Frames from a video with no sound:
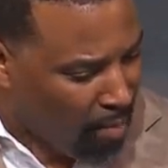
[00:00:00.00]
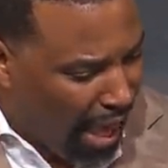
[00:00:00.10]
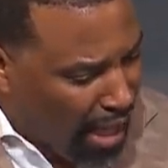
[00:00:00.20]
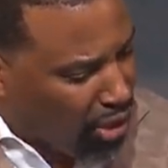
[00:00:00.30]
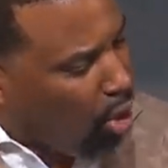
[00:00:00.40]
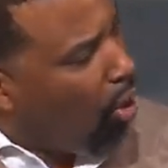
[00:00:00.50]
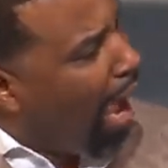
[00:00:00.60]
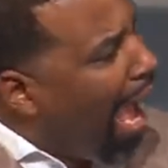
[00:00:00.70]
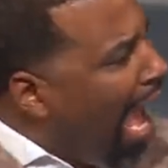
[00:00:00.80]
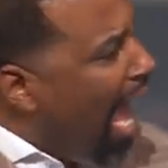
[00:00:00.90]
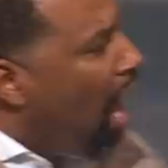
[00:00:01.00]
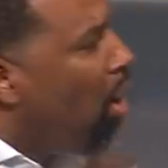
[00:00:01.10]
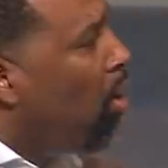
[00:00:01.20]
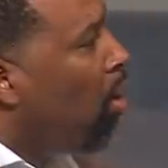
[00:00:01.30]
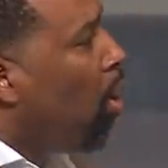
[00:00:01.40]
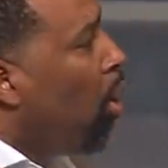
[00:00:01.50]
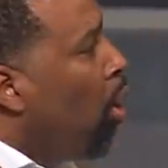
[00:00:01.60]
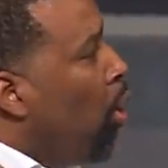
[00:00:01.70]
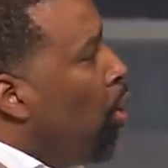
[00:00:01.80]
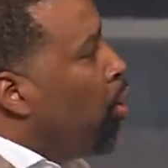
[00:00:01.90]
and so, how
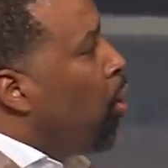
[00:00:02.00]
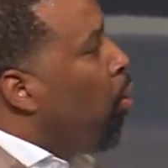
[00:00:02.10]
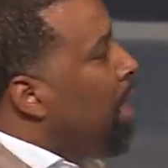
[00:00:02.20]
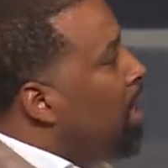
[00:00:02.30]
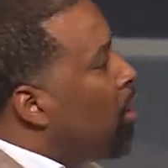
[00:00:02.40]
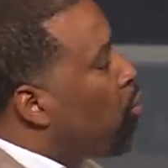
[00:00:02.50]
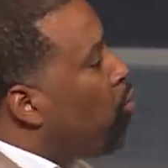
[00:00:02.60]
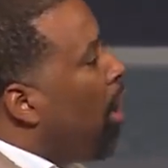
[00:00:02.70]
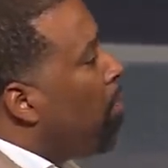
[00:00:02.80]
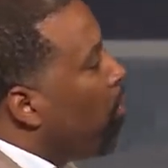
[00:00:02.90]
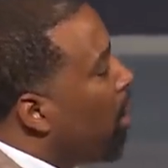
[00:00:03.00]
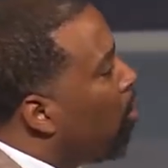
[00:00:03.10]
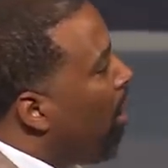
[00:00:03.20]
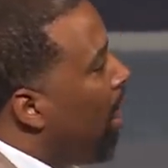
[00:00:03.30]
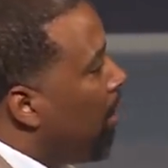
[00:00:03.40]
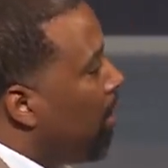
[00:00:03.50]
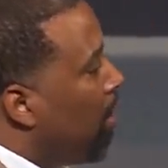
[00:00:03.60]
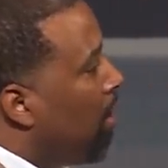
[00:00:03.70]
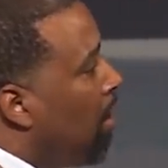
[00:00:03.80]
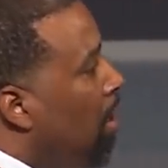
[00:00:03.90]
do we disrupt regret
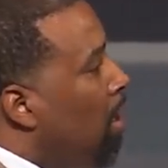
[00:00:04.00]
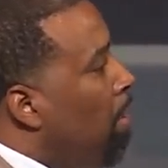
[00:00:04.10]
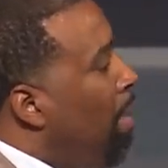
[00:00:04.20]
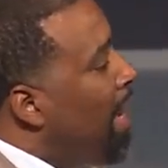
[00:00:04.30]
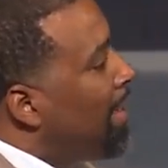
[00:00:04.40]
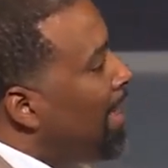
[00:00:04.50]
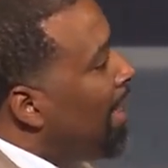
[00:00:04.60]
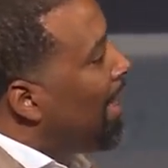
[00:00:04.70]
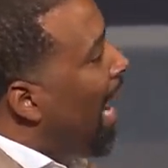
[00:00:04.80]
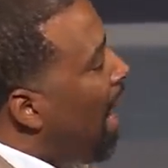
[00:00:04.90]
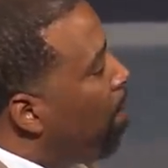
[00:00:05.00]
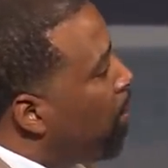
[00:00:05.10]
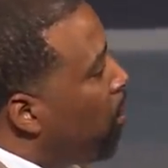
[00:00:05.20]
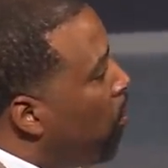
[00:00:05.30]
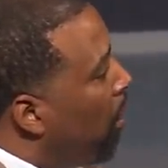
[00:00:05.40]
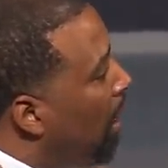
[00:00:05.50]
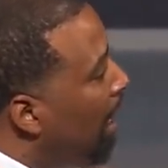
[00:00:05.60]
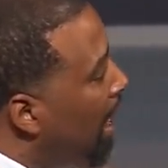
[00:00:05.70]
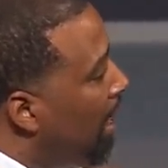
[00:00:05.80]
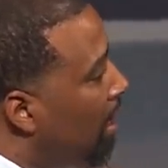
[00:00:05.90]
by seeing the opportunity
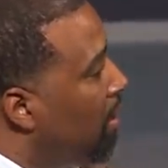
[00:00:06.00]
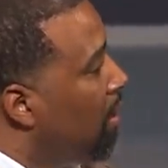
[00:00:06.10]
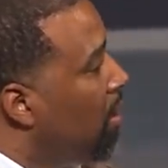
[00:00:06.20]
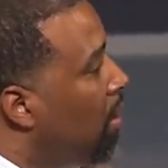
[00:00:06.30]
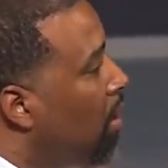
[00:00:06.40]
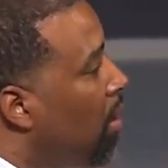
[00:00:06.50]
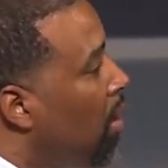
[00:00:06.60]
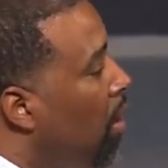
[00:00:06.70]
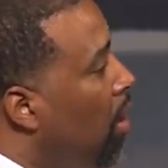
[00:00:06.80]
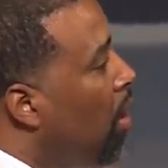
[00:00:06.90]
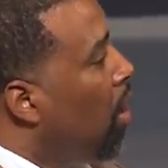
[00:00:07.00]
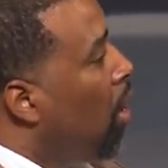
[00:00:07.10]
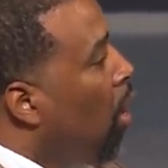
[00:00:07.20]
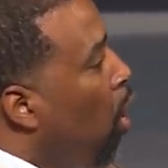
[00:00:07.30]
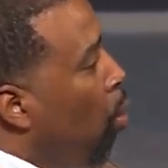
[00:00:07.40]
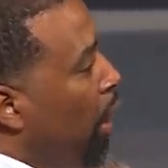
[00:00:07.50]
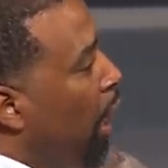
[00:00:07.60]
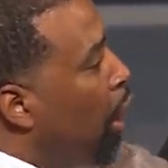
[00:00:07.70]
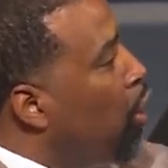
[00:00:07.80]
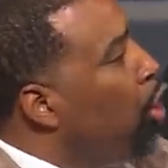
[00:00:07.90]
in it? We
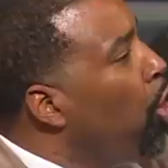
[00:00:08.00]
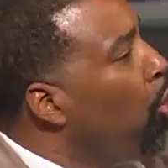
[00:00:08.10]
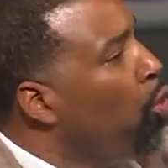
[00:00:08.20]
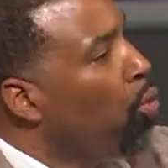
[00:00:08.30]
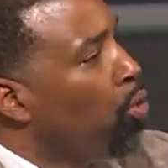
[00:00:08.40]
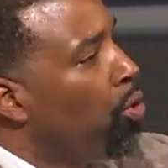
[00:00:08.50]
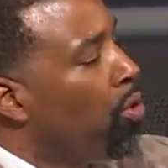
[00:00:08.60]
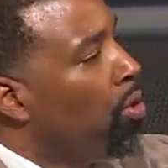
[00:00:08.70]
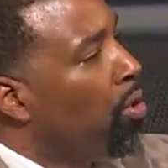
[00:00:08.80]
can use